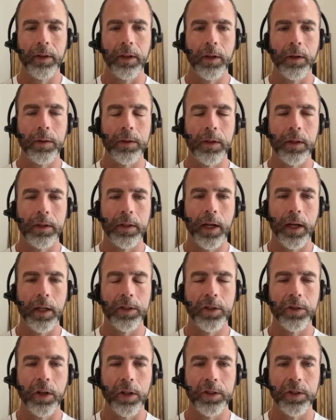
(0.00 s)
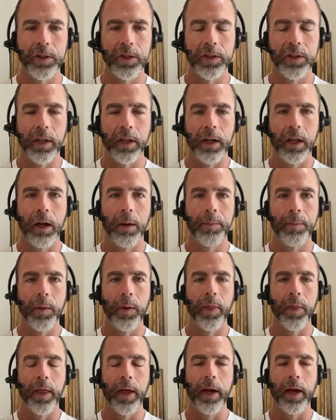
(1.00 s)
You know, a tax structure is not going to help
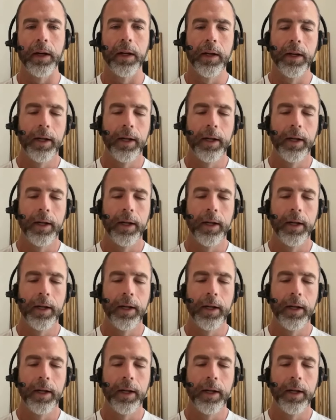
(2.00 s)
you with that.